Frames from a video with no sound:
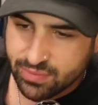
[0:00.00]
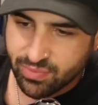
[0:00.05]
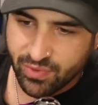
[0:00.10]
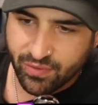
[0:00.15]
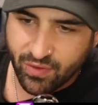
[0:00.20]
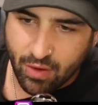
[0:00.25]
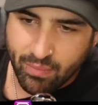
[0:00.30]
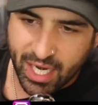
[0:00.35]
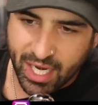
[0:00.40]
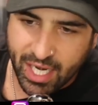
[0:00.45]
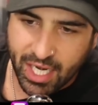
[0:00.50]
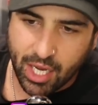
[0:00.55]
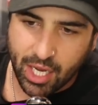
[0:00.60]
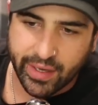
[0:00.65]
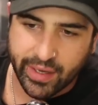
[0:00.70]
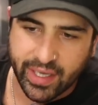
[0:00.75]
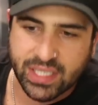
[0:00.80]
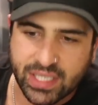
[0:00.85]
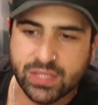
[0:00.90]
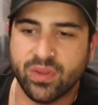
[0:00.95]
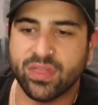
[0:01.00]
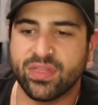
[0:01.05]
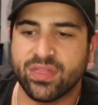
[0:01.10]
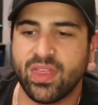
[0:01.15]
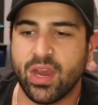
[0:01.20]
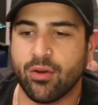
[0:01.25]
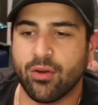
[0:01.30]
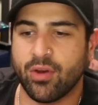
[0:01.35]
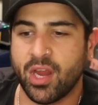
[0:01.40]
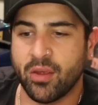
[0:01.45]
But we've got money going into
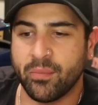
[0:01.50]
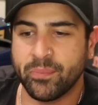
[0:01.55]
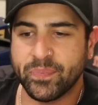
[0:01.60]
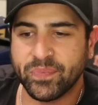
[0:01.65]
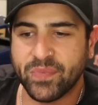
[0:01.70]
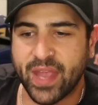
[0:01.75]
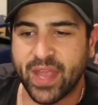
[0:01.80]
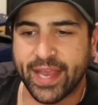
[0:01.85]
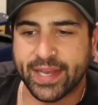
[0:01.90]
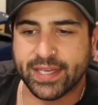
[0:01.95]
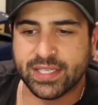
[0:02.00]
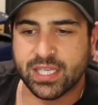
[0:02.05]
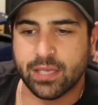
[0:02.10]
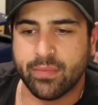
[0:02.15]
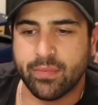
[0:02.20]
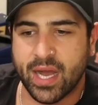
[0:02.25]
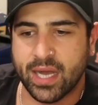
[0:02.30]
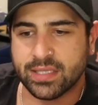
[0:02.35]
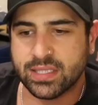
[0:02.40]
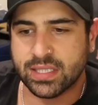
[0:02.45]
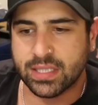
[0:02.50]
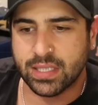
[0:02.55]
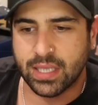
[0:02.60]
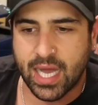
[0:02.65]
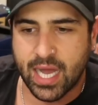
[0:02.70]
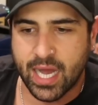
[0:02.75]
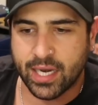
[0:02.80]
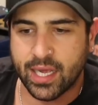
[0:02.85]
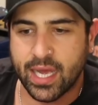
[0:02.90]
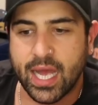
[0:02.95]
Ethereum, XMR,
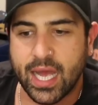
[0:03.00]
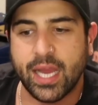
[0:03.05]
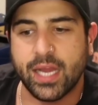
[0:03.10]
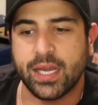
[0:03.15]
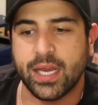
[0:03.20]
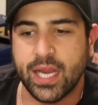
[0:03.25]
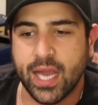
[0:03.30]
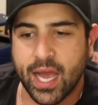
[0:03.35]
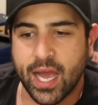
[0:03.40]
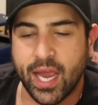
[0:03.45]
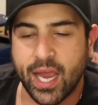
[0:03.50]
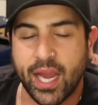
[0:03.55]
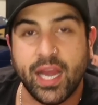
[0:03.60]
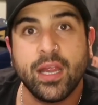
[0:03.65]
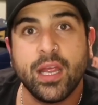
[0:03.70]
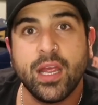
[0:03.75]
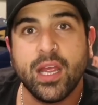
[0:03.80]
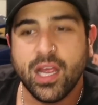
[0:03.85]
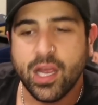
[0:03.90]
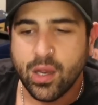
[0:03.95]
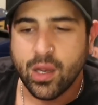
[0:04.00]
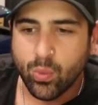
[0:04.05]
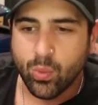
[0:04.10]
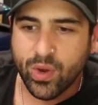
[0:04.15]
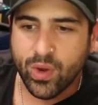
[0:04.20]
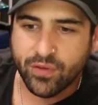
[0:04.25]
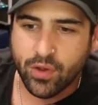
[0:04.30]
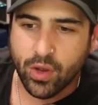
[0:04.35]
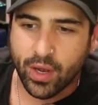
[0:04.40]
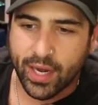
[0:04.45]
Solana, ADA.
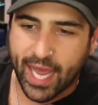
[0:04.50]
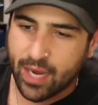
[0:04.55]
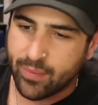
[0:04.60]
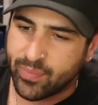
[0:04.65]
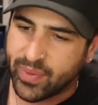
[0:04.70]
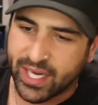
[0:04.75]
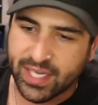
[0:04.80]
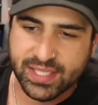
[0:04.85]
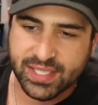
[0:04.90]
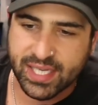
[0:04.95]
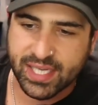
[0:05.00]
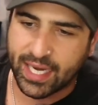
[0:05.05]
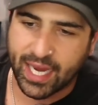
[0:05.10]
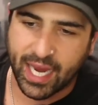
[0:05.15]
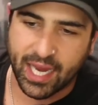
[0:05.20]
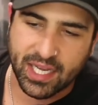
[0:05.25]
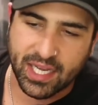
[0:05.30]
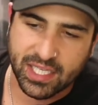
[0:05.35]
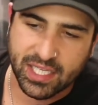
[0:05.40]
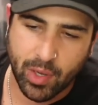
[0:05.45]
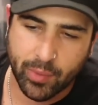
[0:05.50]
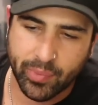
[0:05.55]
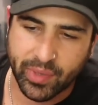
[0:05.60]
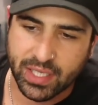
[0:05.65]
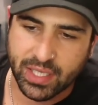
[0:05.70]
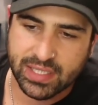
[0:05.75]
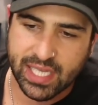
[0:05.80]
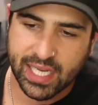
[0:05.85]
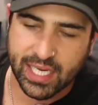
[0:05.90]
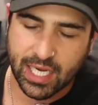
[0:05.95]
We've got APT again. That's popping
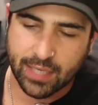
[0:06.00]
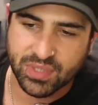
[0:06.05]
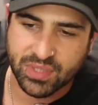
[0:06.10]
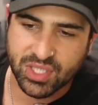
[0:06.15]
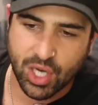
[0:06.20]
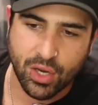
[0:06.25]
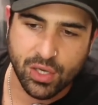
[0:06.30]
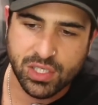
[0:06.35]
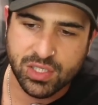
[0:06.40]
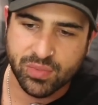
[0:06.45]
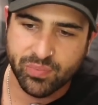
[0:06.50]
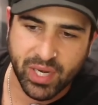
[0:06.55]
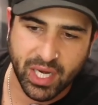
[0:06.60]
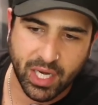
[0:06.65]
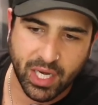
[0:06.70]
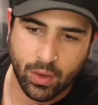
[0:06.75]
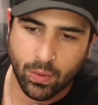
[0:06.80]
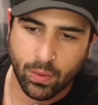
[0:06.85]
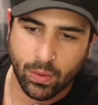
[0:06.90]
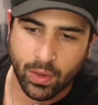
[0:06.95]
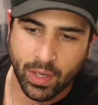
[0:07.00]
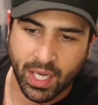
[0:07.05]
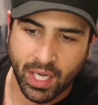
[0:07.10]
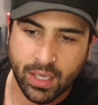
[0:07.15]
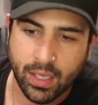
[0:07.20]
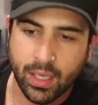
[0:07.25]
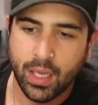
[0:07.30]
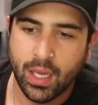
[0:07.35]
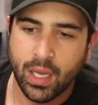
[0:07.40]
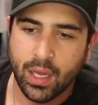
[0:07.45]
its head up. Doge,
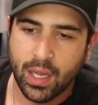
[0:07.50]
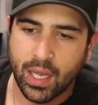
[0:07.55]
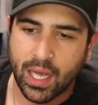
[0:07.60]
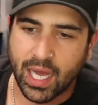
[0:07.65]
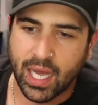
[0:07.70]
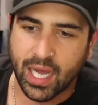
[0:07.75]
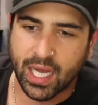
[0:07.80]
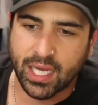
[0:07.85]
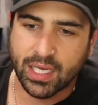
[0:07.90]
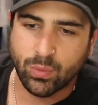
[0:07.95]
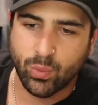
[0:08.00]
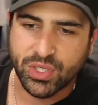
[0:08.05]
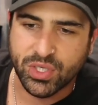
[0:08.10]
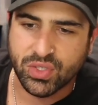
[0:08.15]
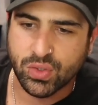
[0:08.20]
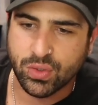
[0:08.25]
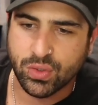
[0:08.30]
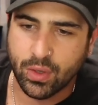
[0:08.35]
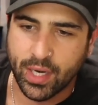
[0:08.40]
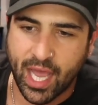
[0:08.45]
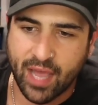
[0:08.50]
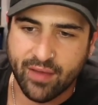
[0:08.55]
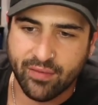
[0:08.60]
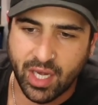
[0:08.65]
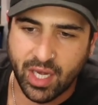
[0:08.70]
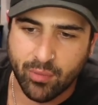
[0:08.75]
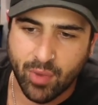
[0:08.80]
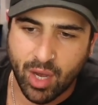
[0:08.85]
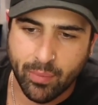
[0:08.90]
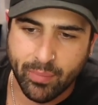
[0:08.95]
Bitcoin. Uh, we do not have
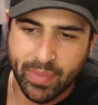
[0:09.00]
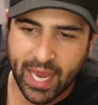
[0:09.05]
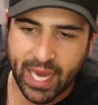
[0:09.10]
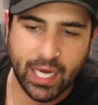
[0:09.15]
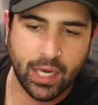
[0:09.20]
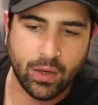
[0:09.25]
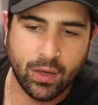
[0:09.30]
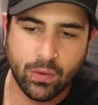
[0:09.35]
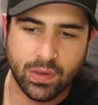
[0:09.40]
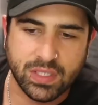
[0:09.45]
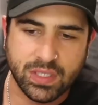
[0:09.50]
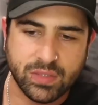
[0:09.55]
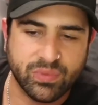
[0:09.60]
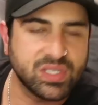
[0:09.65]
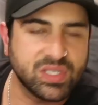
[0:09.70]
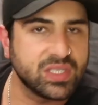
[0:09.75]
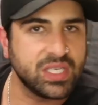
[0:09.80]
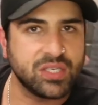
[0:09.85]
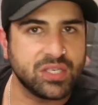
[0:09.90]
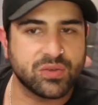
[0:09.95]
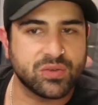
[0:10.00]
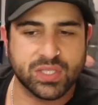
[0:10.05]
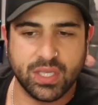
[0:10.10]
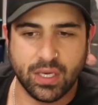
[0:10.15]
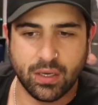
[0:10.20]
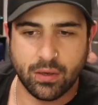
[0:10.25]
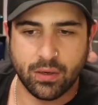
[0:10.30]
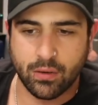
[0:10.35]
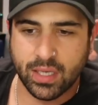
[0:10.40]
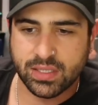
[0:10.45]
any of my banking coins, which is
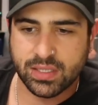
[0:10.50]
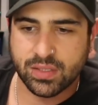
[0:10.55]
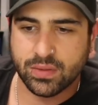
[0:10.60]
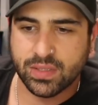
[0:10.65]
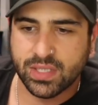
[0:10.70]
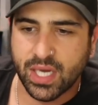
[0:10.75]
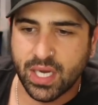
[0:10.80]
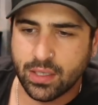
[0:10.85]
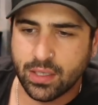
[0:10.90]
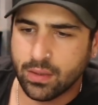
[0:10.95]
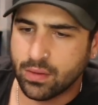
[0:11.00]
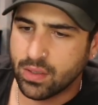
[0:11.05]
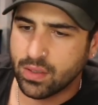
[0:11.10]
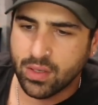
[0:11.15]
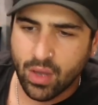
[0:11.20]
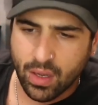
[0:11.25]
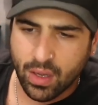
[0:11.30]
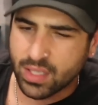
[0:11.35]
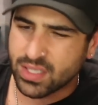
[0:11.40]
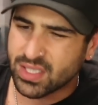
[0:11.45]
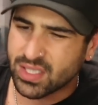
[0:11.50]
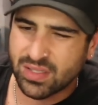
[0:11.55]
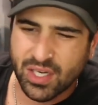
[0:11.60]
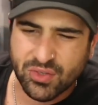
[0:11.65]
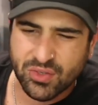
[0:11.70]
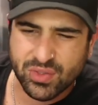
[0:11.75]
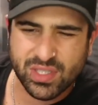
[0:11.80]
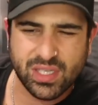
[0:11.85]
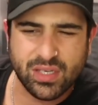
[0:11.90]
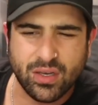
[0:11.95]
interesting. All right, so it's in, not it's
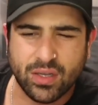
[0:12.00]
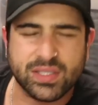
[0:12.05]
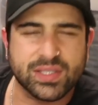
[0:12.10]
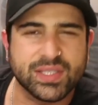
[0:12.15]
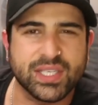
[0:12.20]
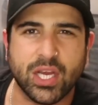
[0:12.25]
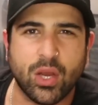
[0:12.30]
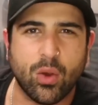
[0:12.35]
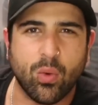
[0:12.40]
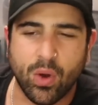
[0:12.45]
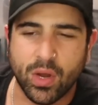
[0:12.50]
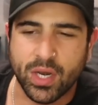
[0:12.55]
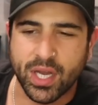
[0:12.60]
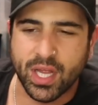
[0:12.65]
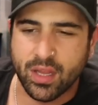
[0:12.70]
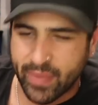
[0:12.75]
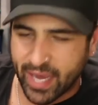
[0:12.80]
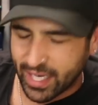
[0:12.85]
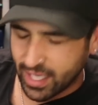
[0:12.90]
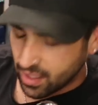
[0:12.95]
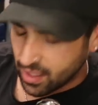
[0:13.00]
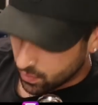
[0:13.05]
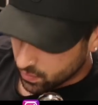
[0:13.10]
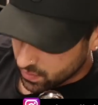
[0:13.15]
interesting not to see quant and the banking